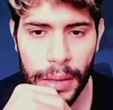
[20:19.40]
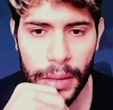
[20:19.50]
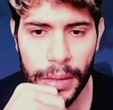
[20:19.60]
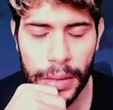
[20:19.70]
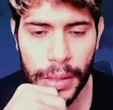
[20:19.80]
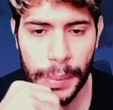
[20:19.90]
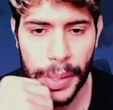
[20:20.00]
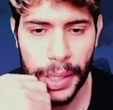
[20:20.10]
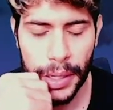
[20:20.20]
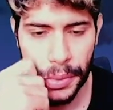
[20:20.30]
it's gonna be
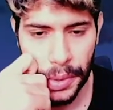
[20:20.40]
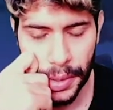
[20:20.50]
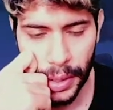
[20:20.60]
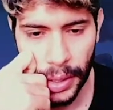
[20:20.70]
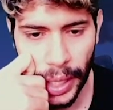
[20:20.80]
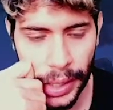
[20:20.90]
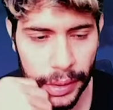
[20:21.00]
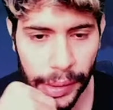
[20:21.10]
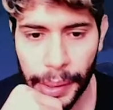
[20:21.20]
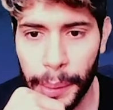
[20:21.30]
an interesting
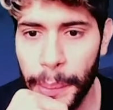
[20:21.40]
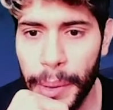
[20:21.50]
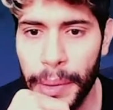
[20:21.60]
end game.